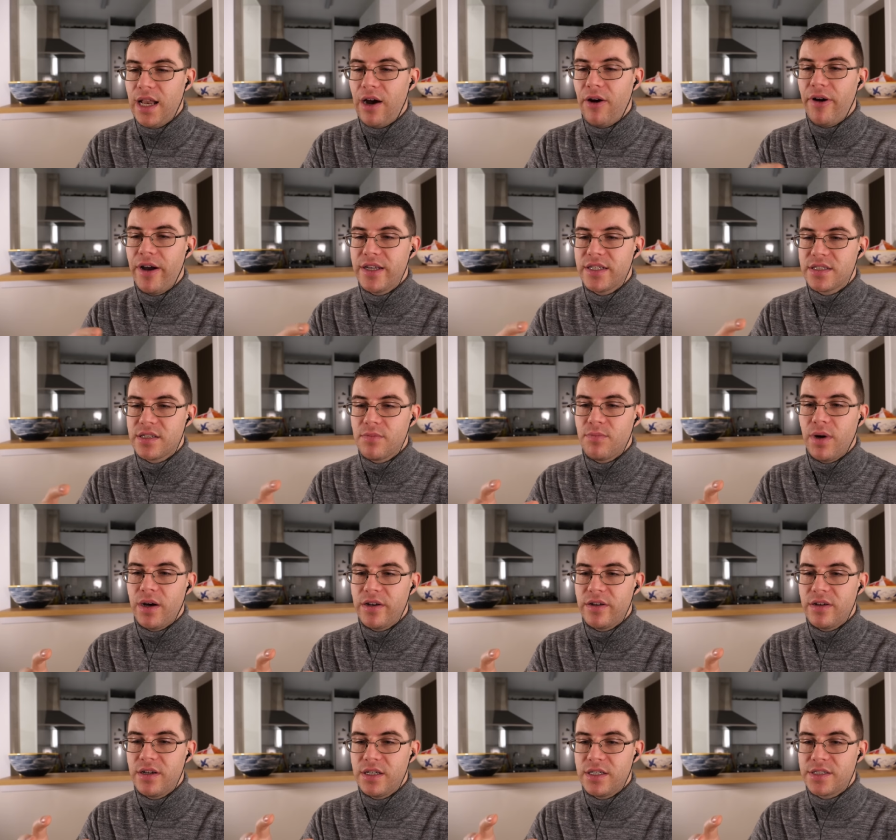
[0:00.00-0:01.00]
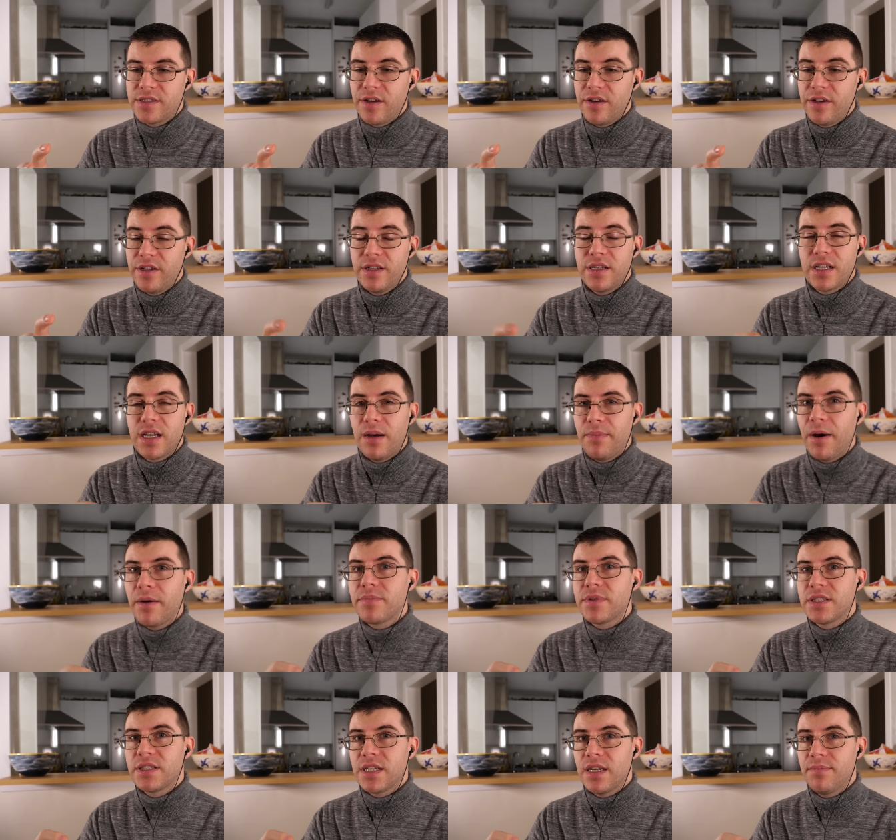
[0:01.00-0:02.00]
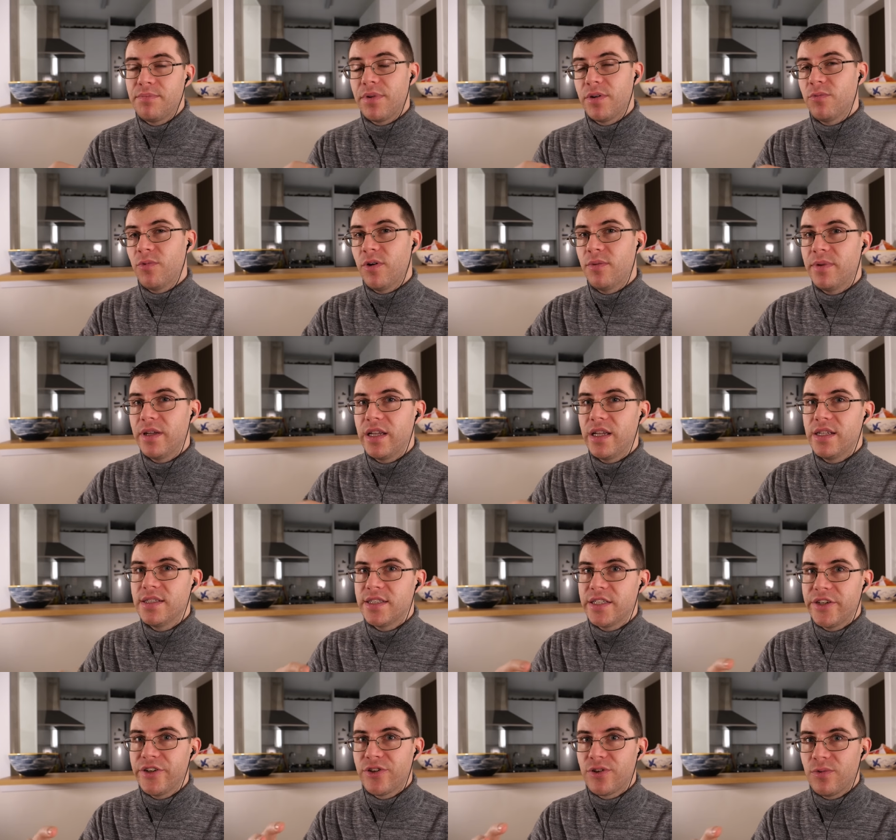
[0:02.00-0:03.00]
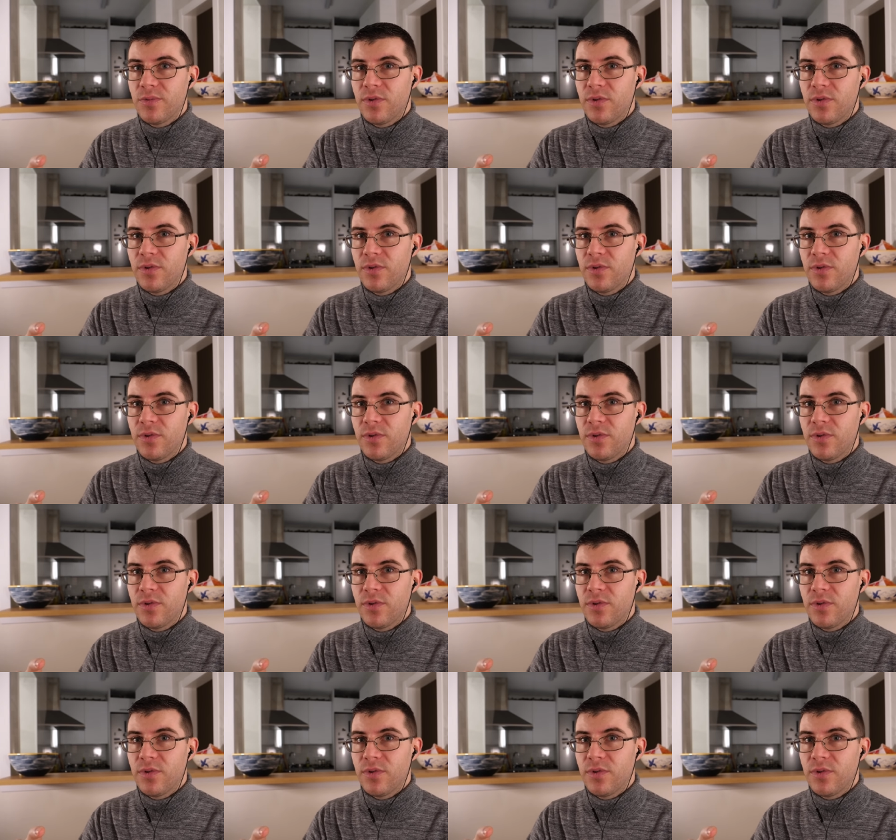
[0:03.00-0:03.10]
Now, as the butter is starting to come up to temp, it will be easier to